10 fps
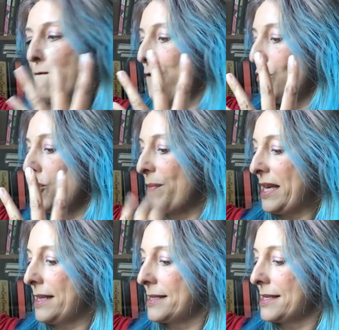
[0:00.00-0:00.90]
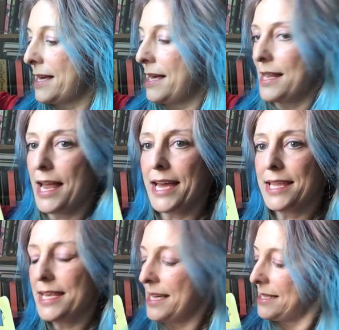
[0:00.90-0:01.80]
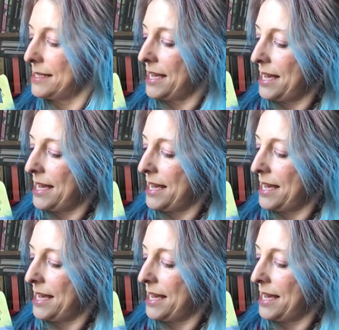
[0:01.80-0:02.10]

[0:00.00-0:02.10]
four beats like this.